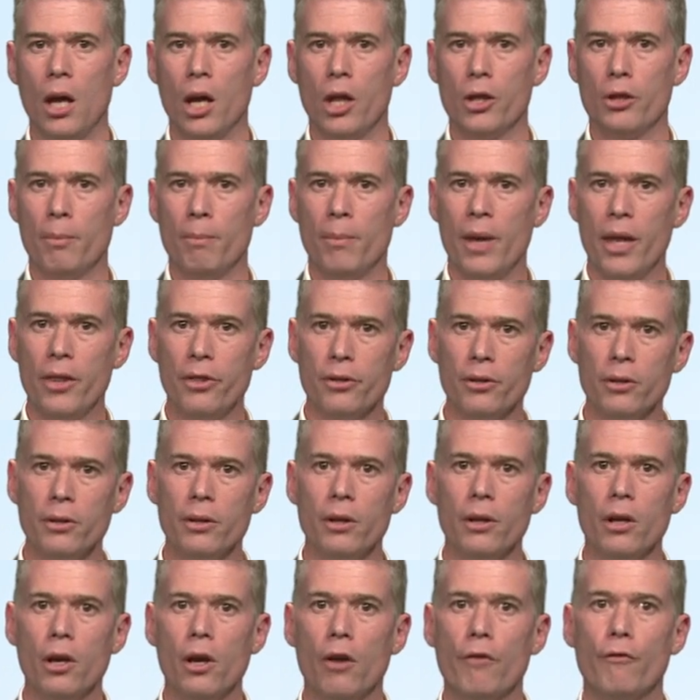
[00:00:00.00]
The method
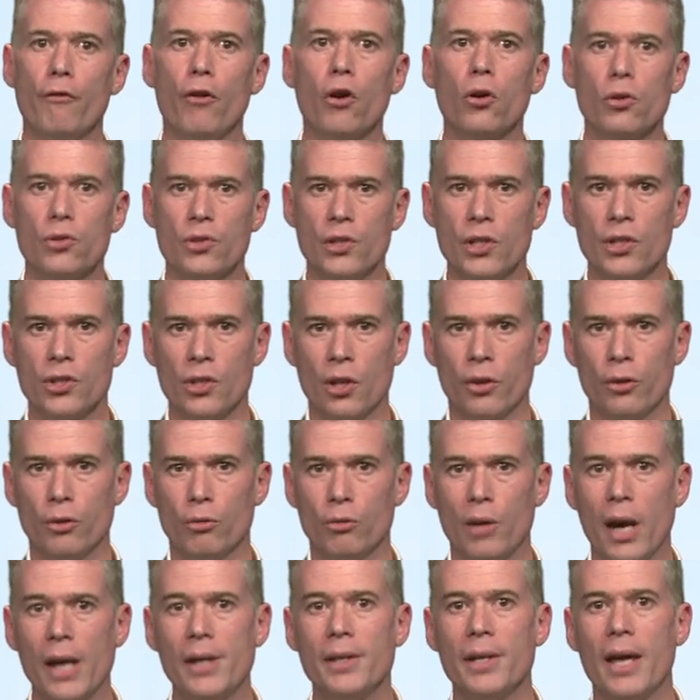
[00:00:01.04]
focuses on the
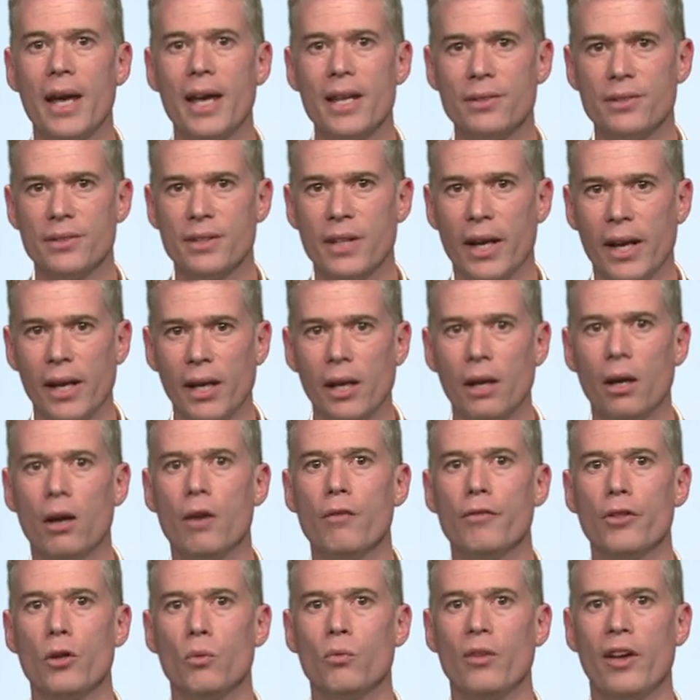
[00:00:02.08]
right-hand tail
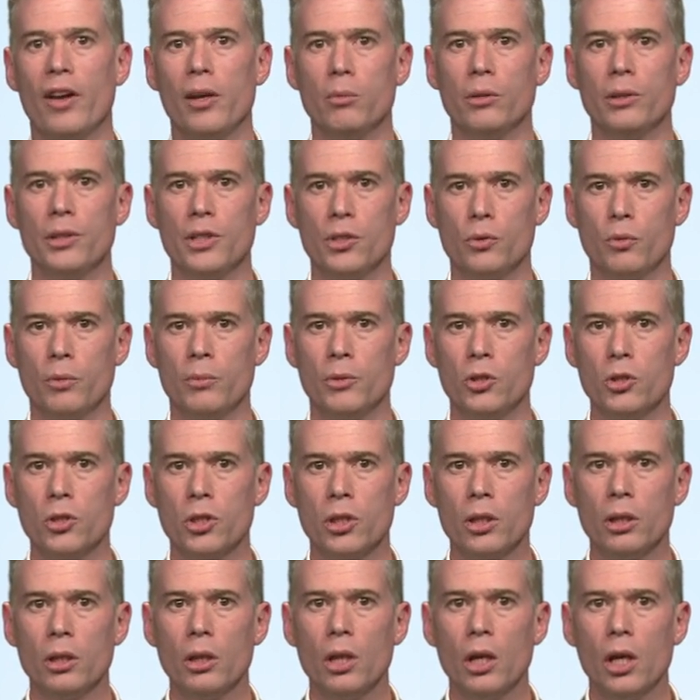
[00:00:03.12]
of the Weibull
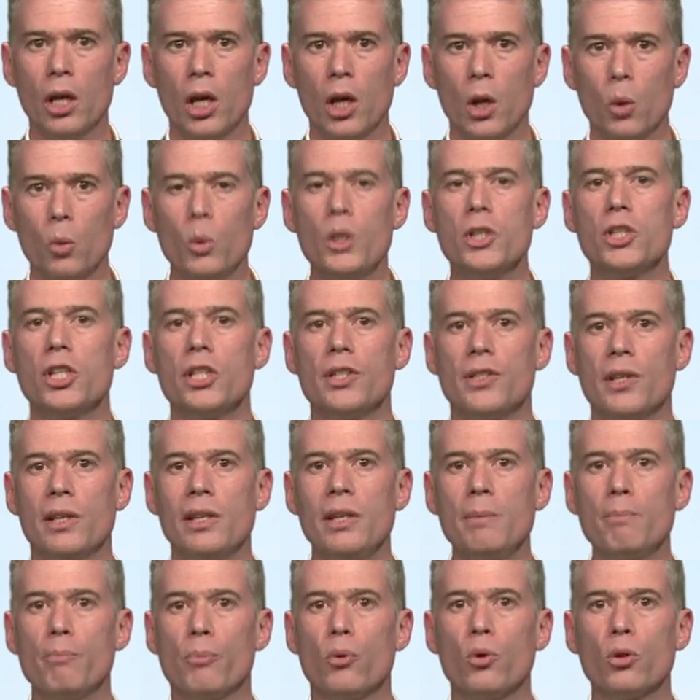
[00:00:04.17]
distribution, which is an
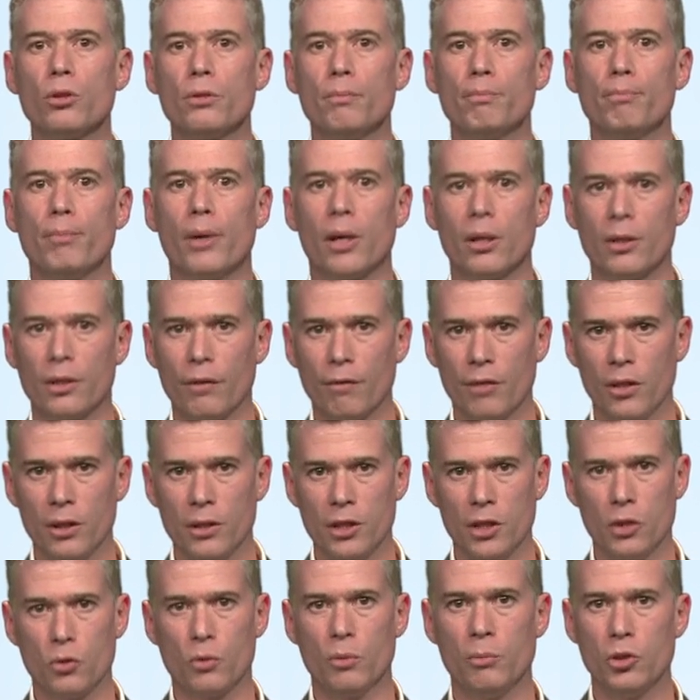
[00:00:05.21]
important part of the
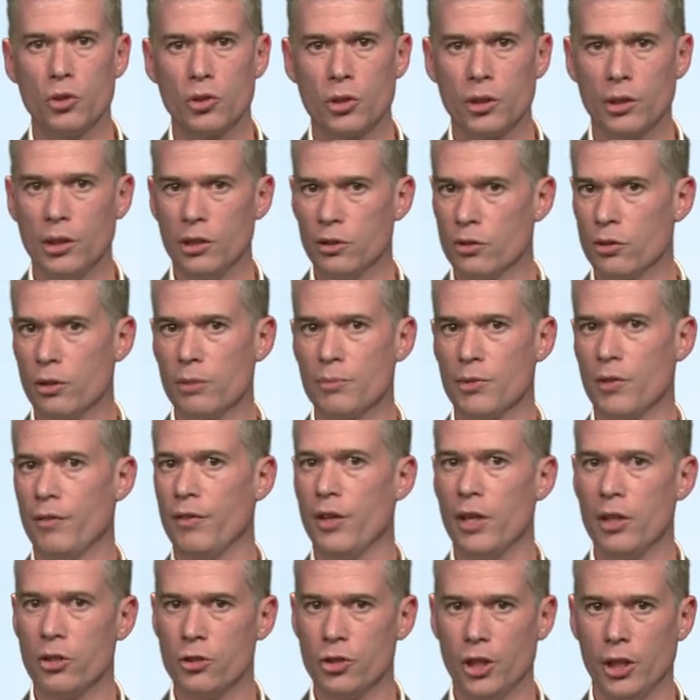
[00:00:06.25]
distribution in terms of
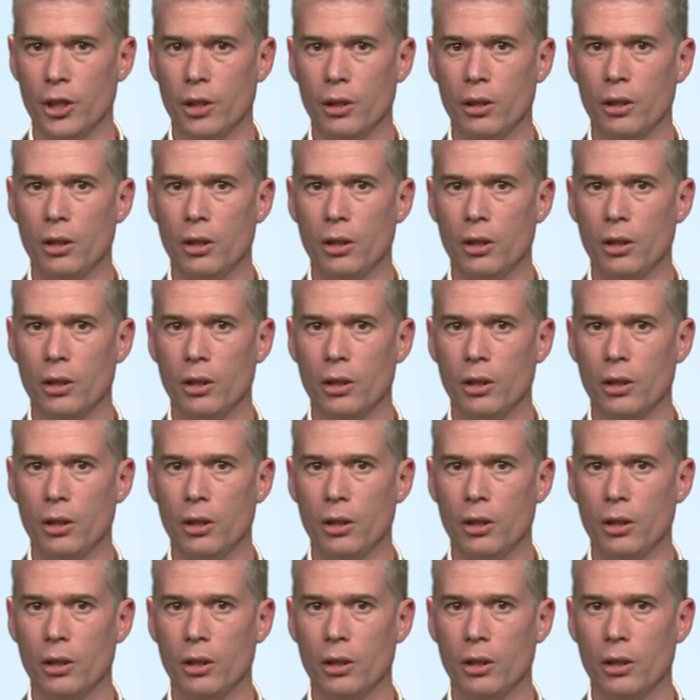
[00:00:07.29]
energy.